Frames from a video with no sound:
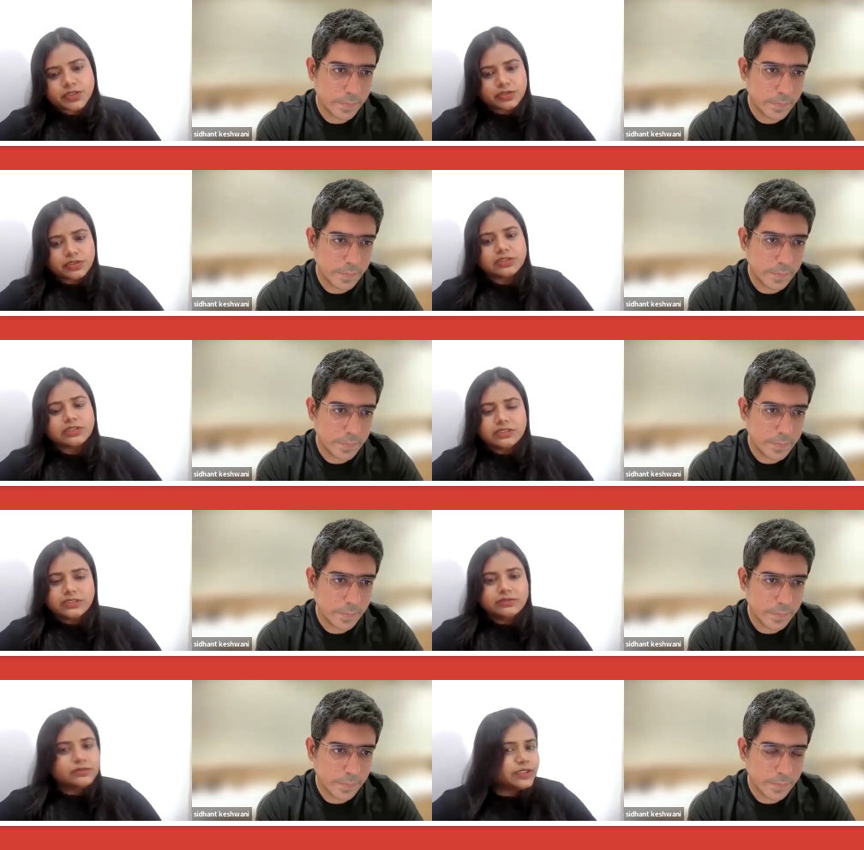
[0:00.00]

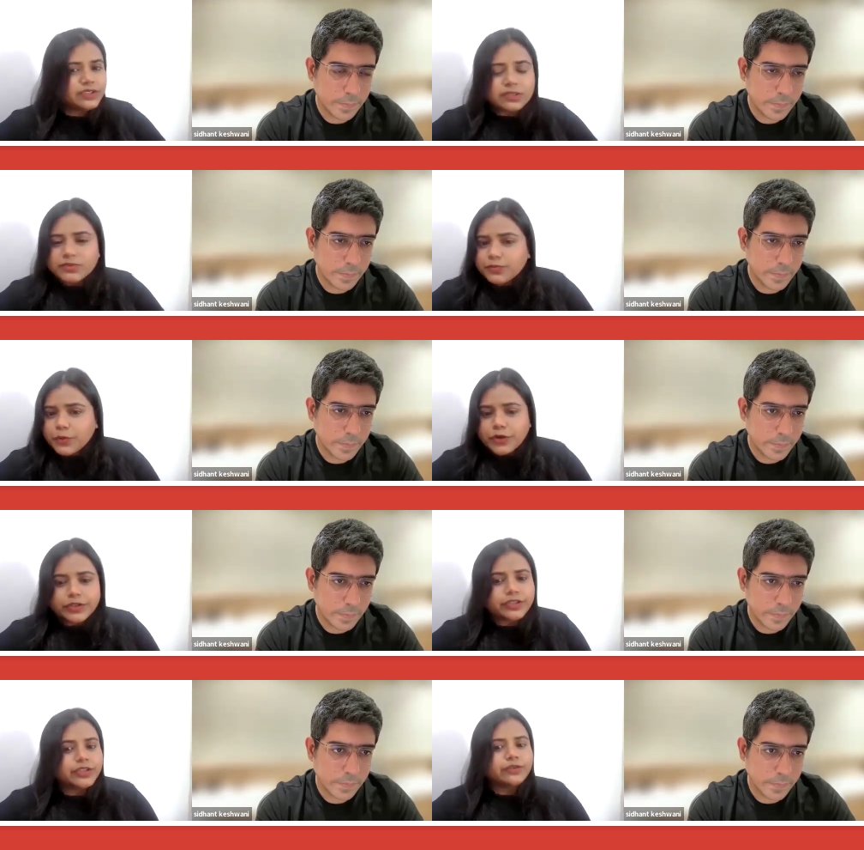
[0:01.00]
Speaker 1: particularly in terms of
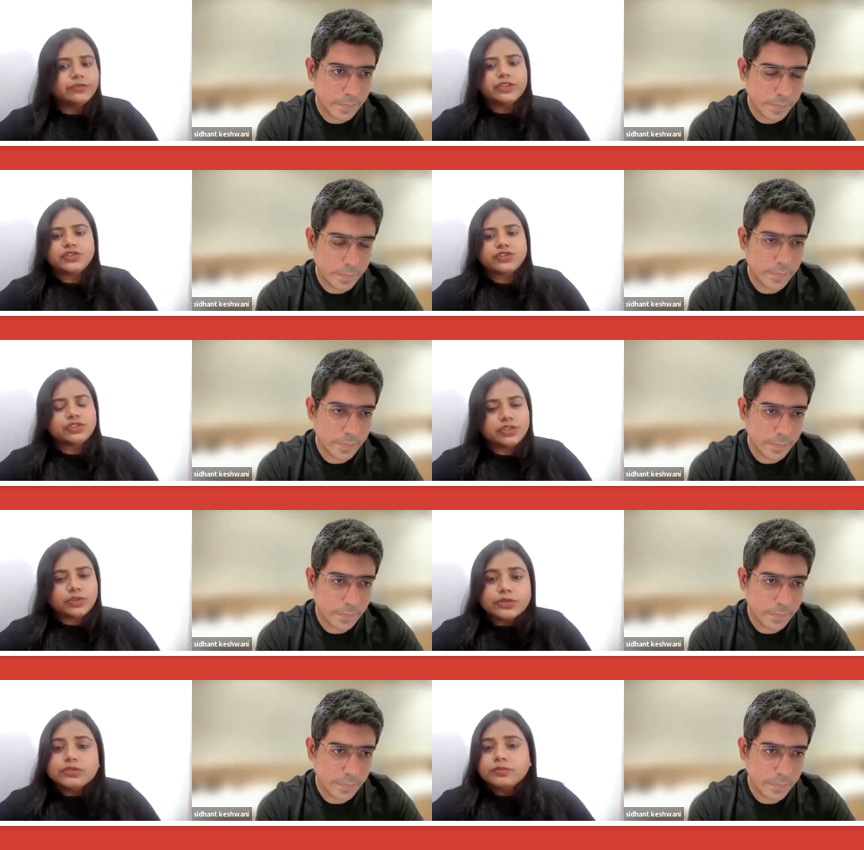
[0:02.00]
product innovation and
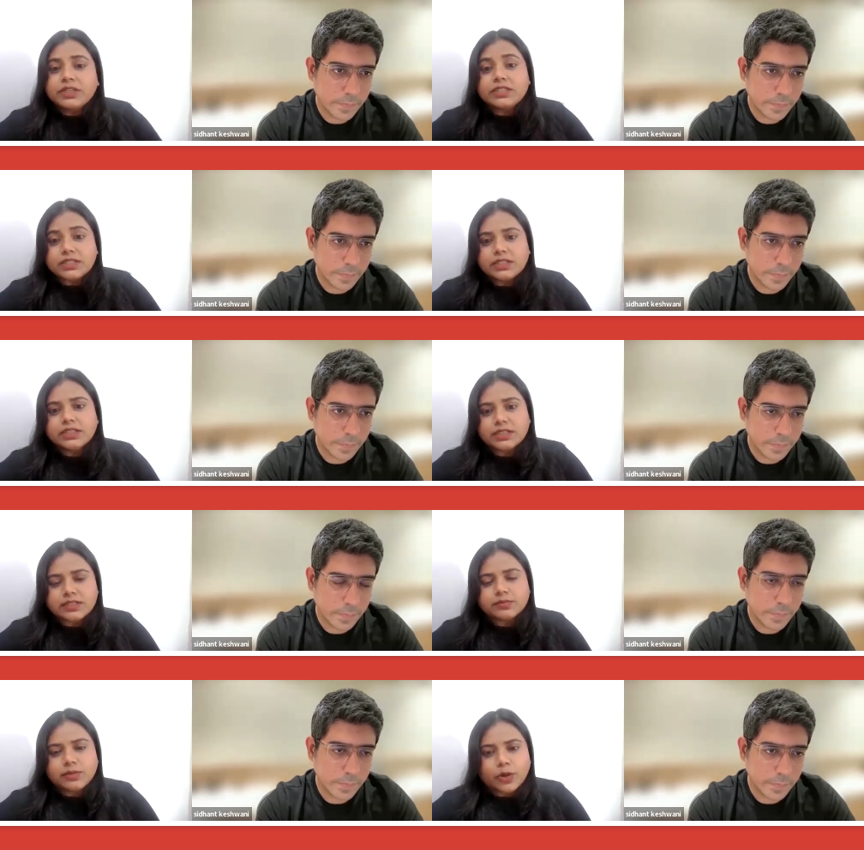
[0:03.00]
also maintaining
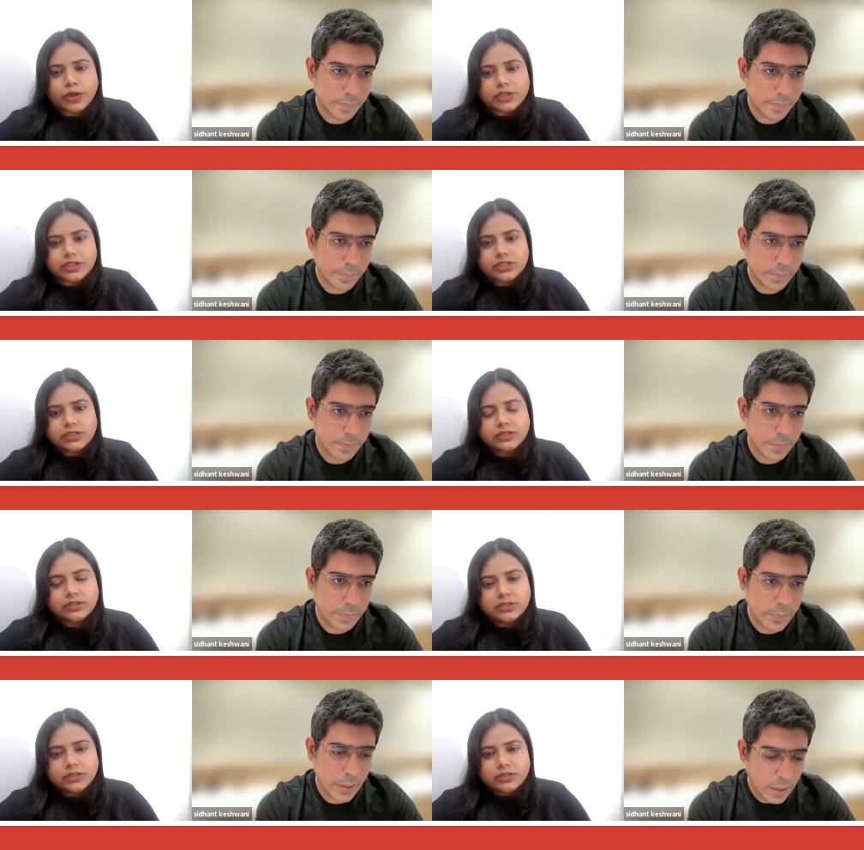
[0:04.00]
customer loyalty?
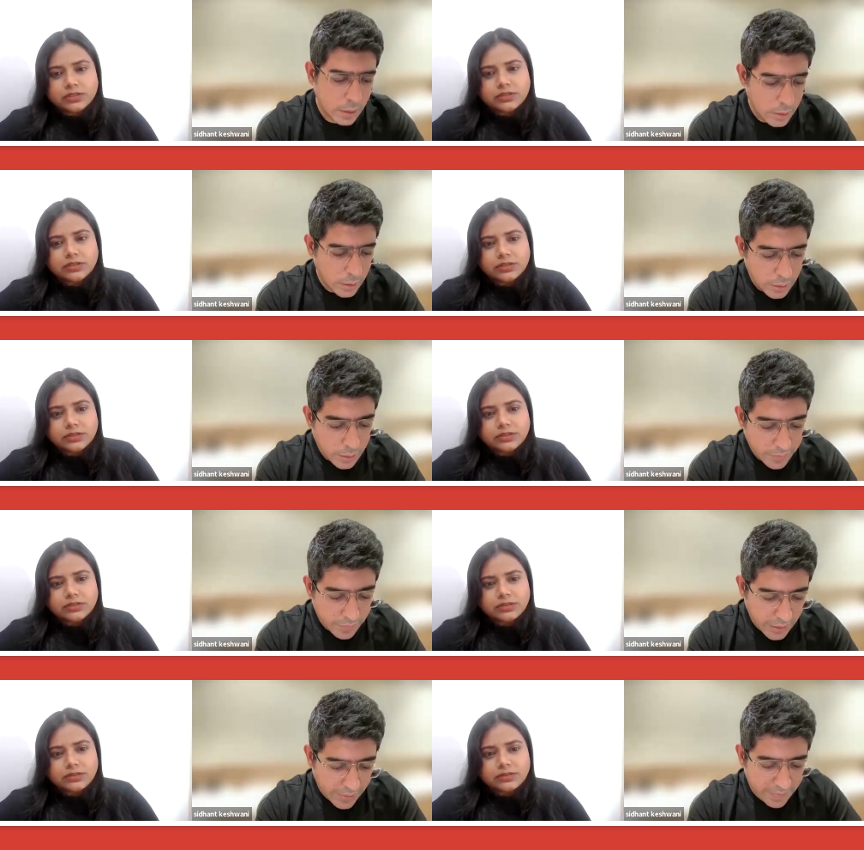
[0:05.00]

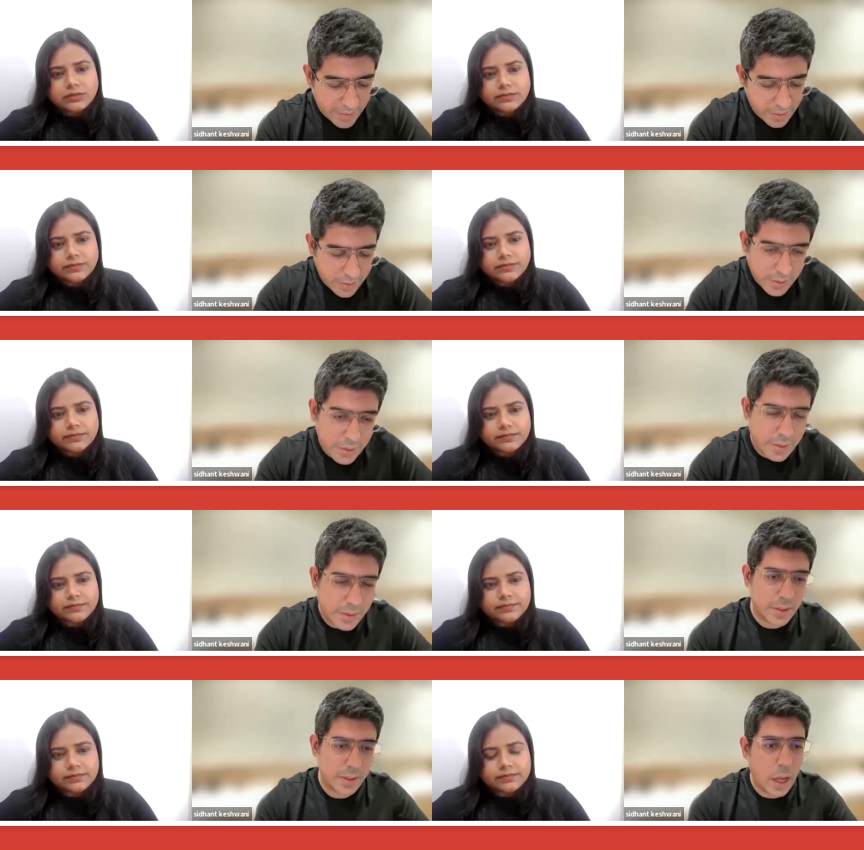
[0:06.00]
Speaker 2: See, I think
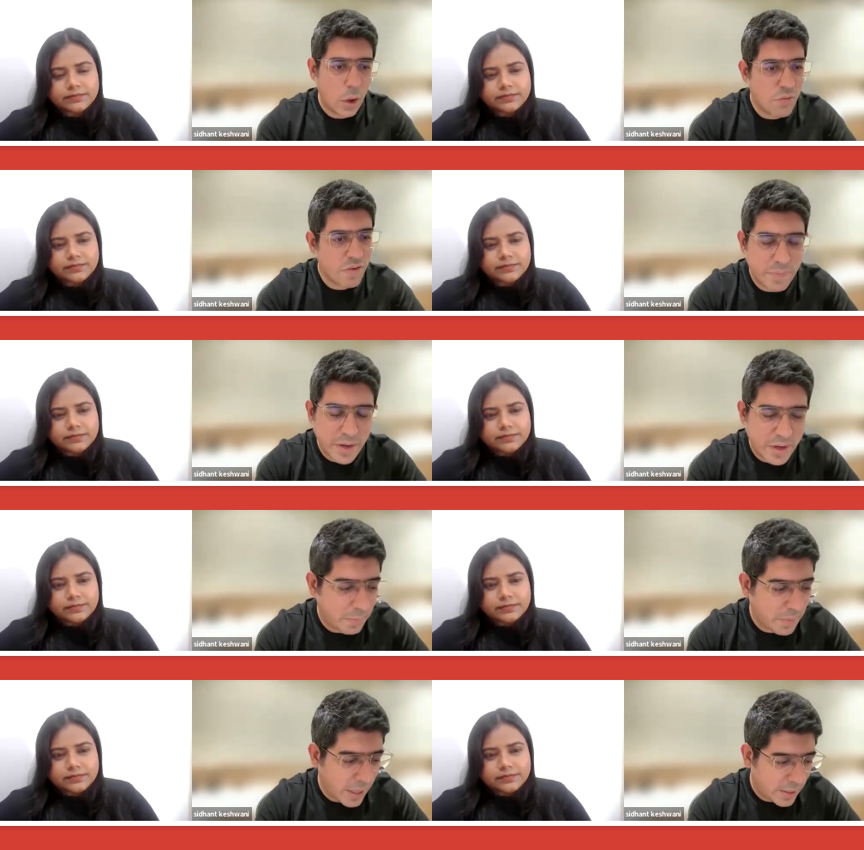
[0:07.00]
how we've built a
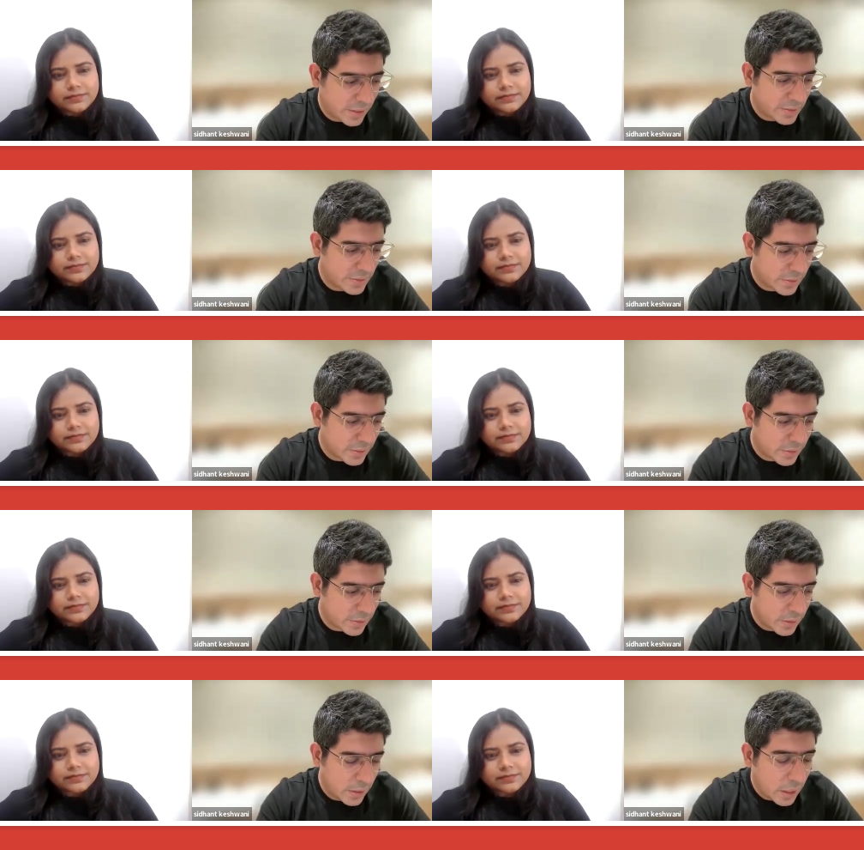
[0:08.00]
brand is, uh,
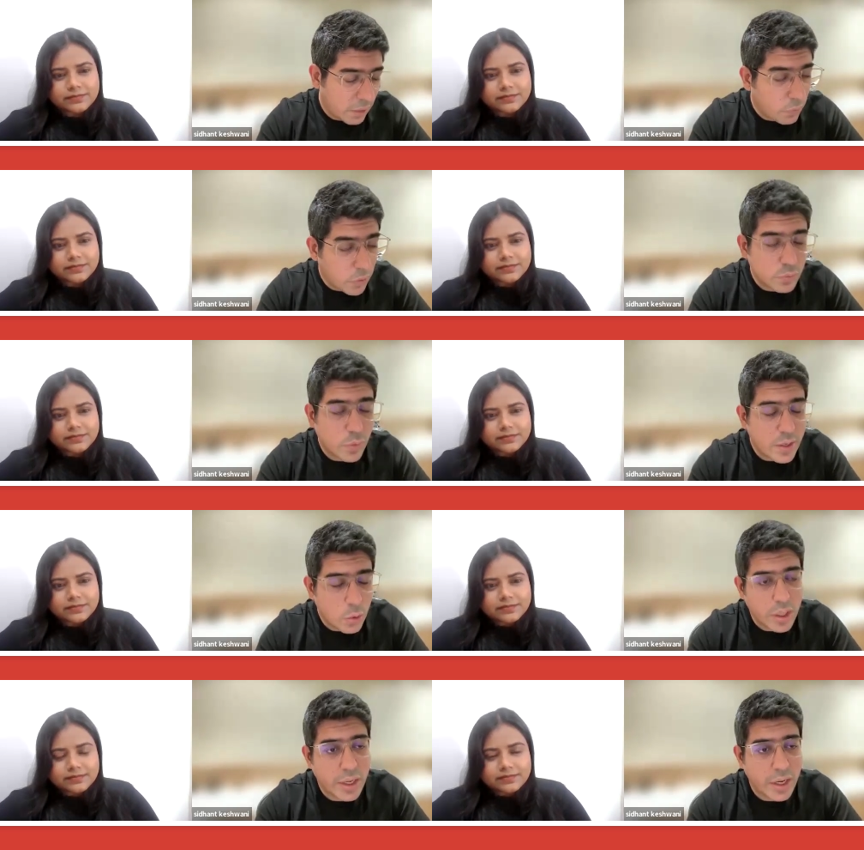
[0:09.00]
of course, while
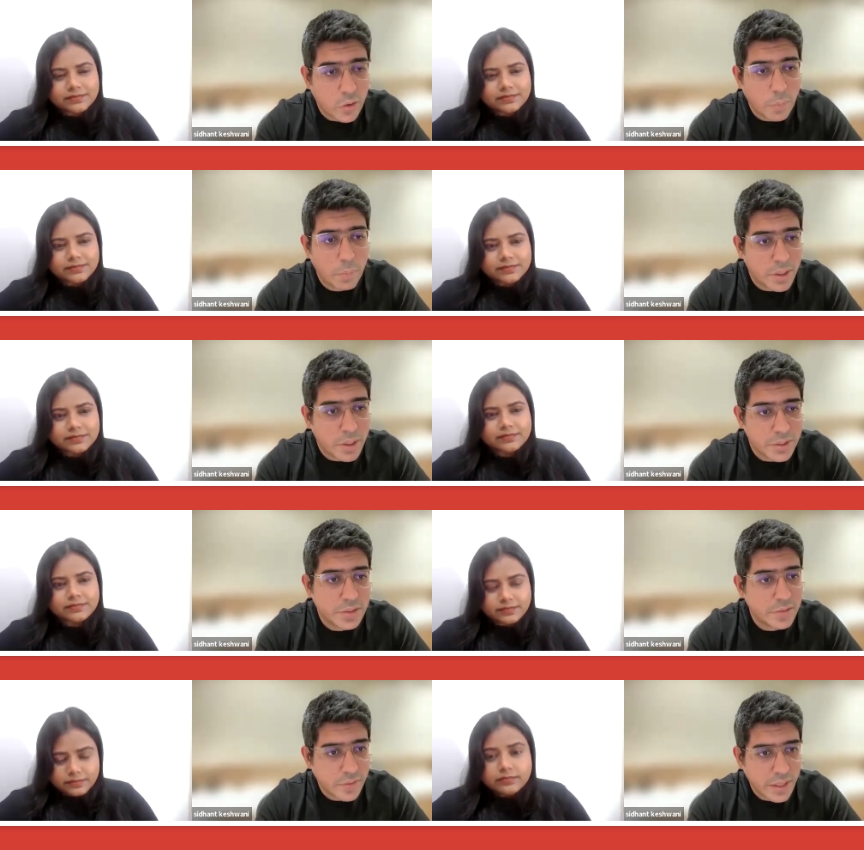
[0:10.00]
looking at competition
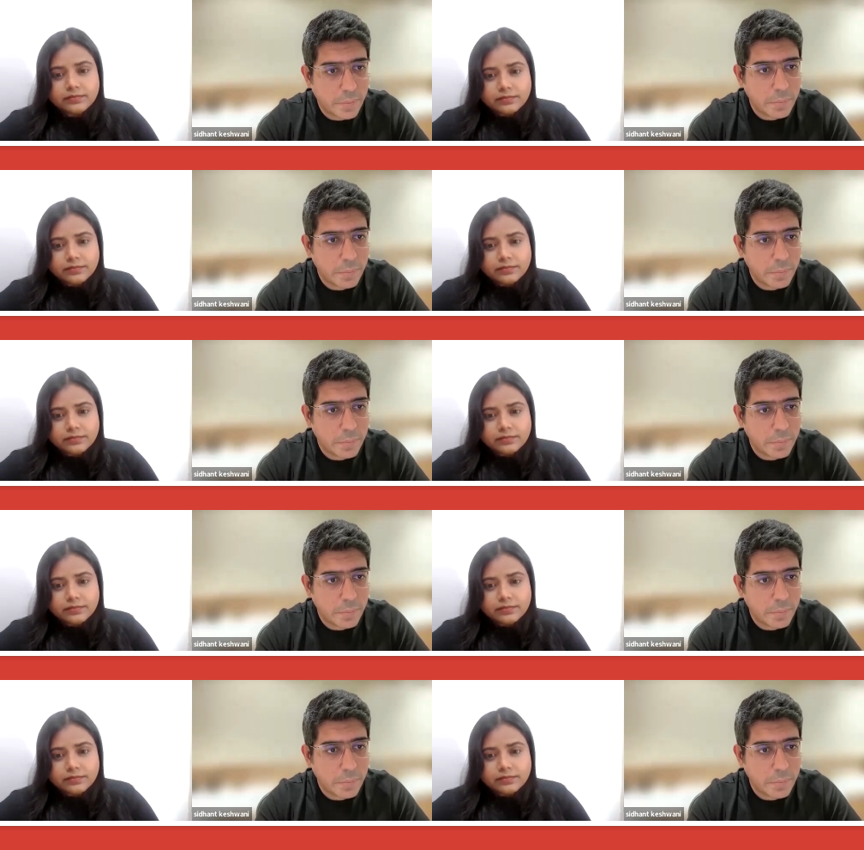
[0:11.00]
is very